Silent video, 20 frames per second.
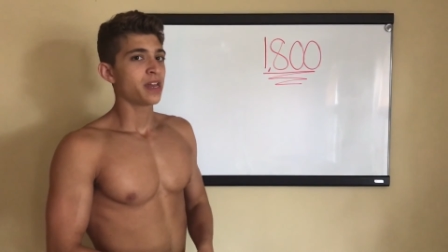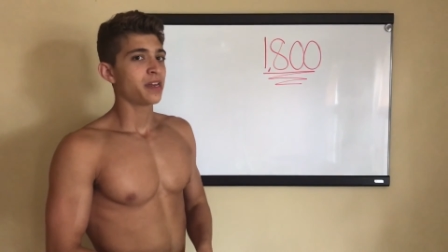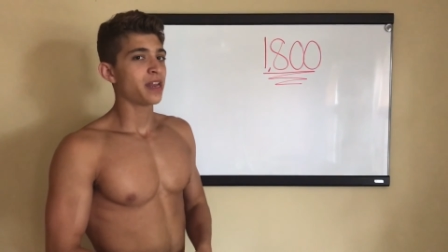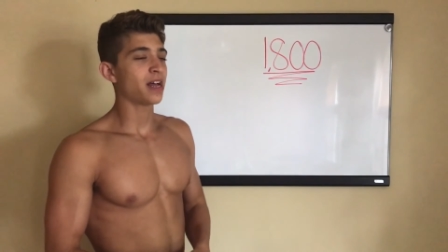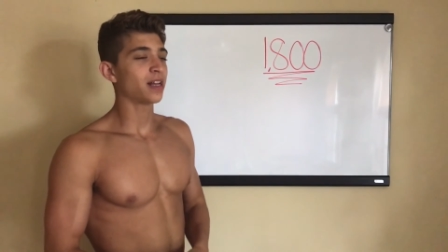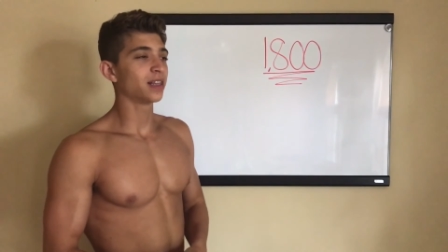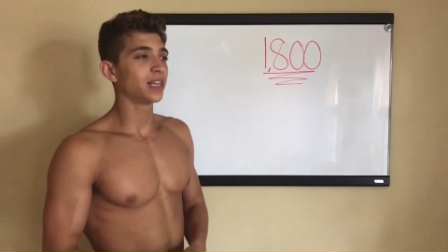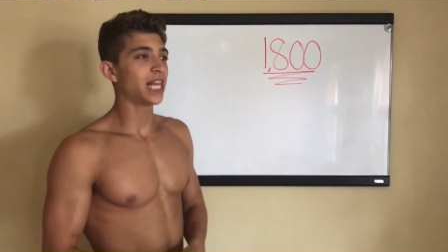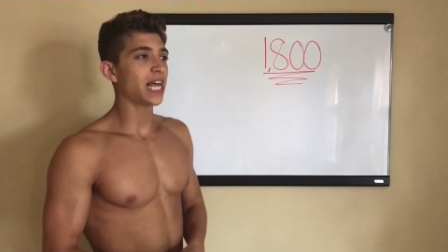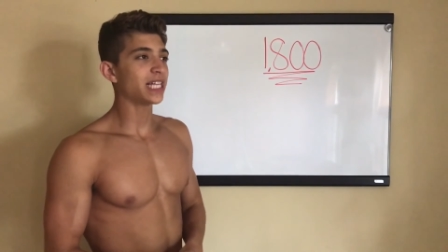
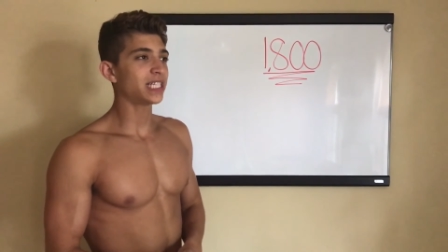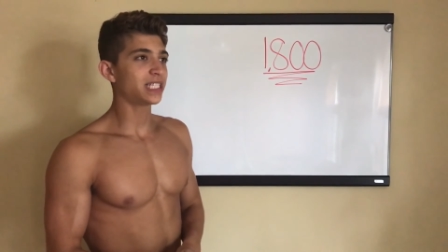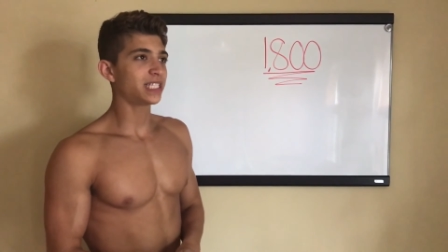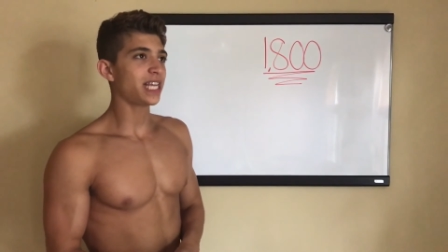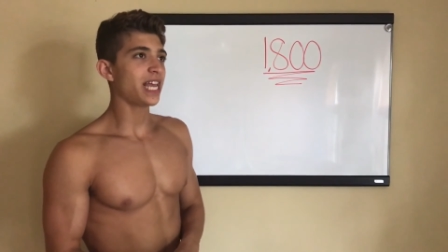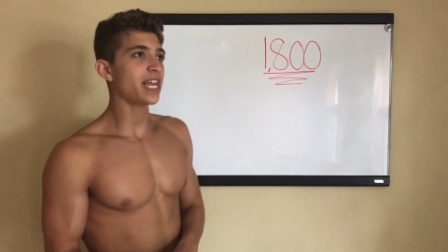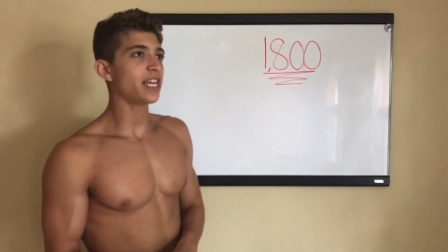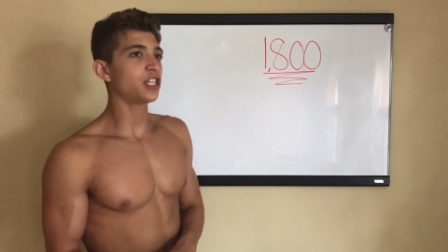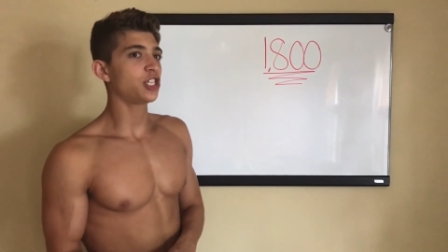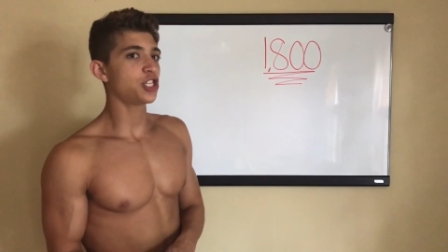Now let's
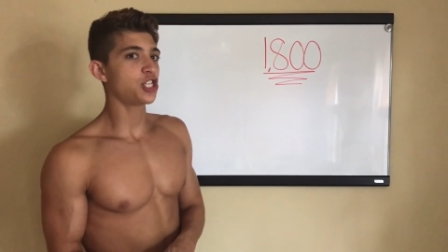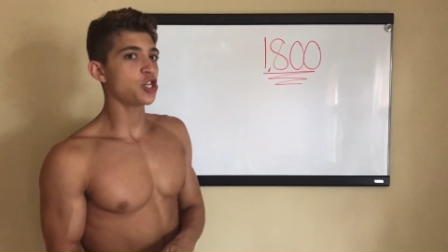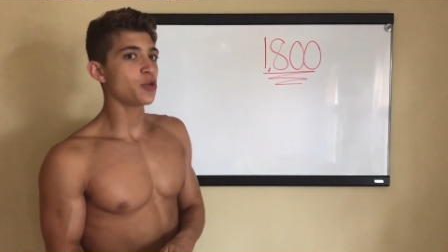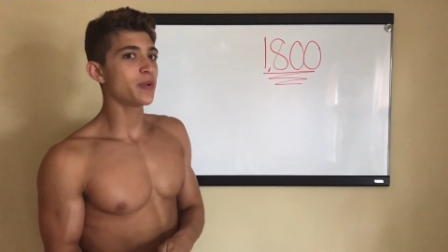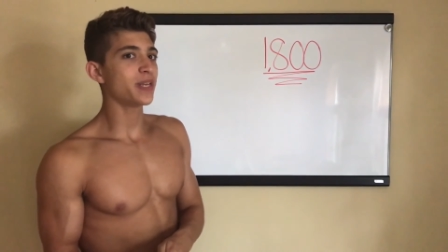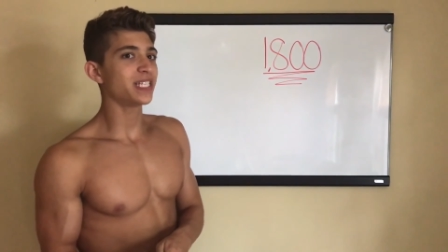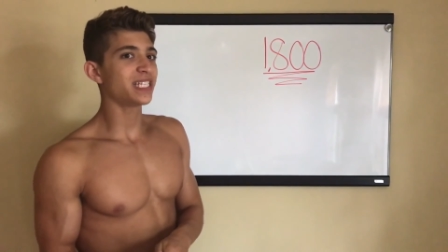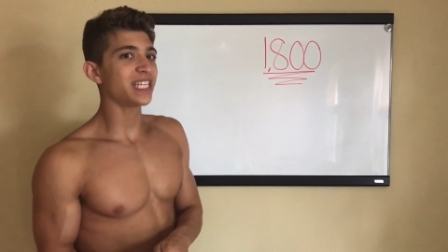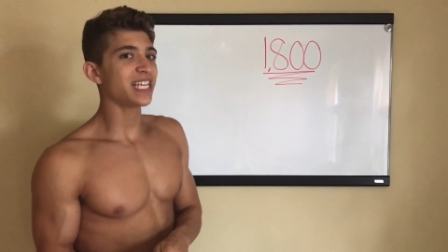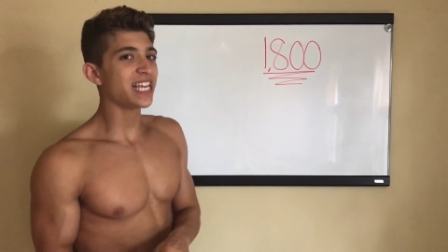say she
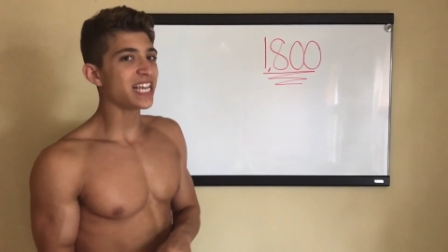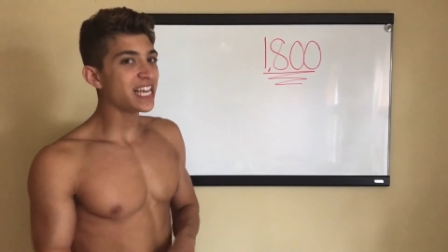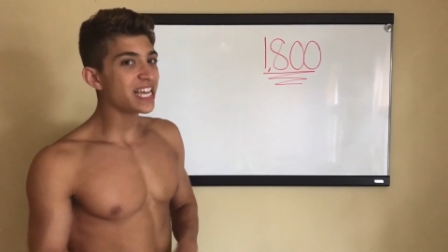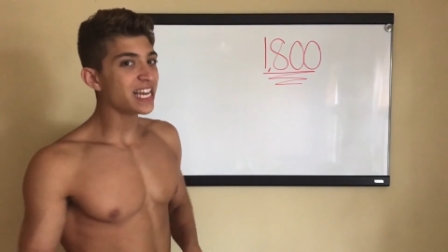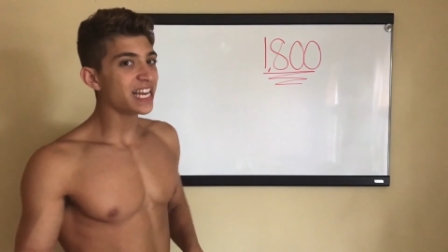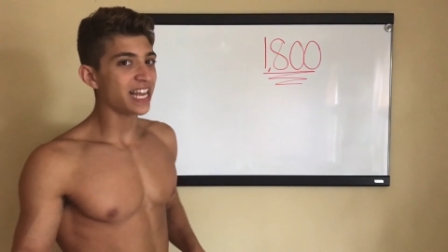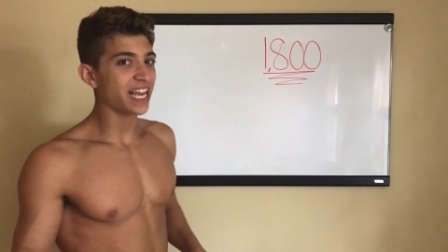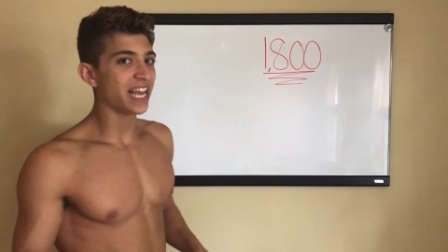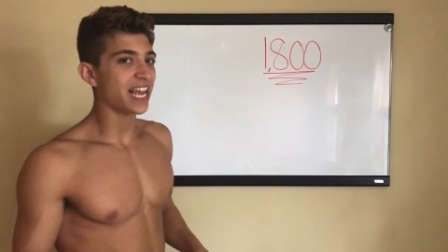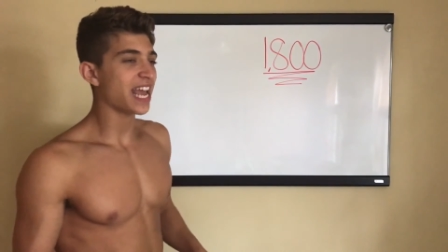was
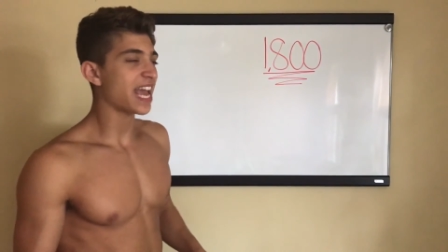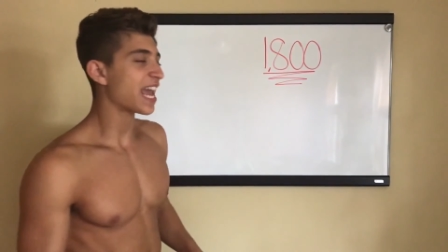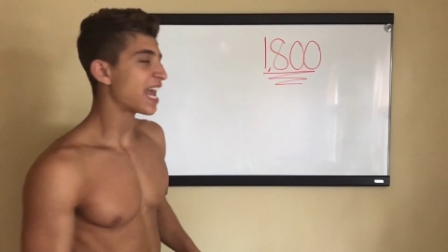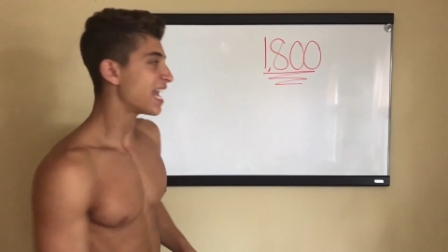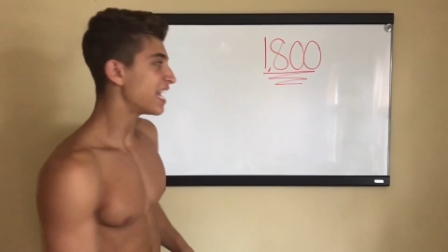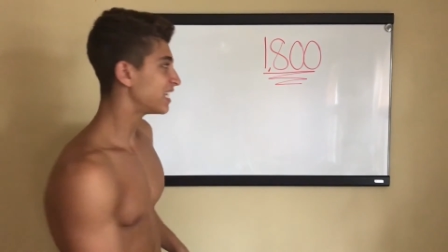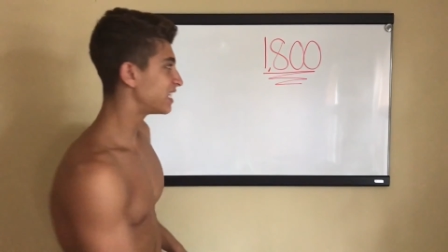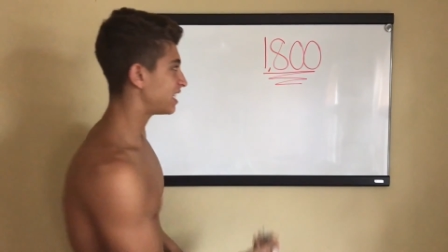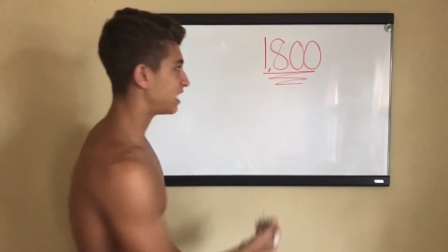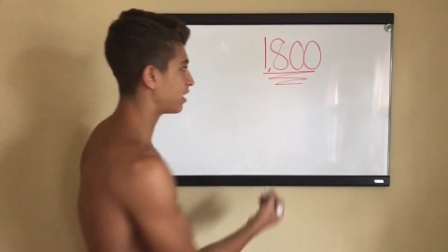eating
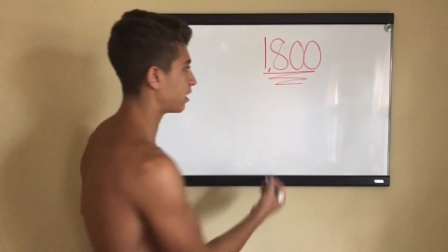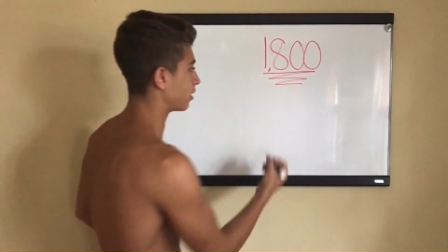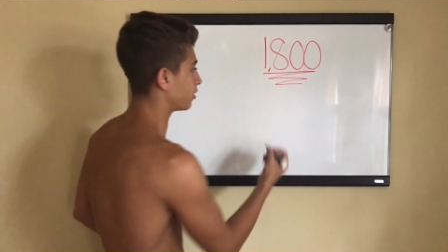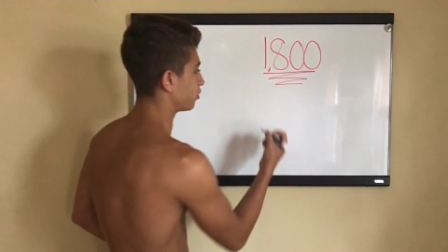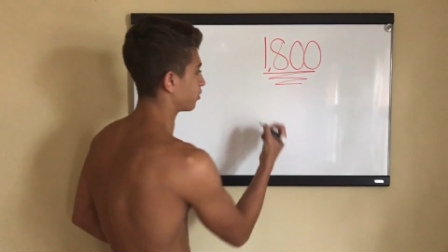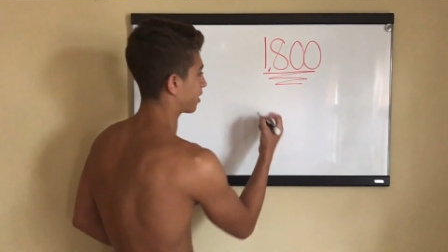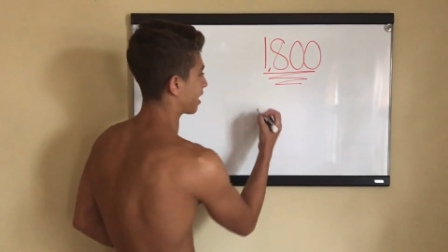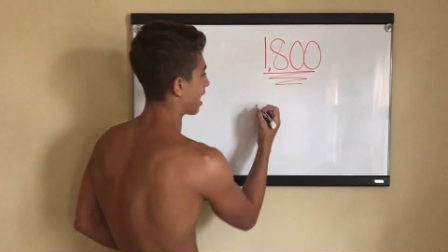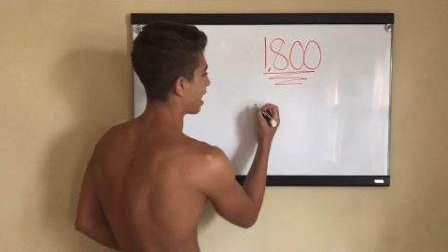eighteen hundred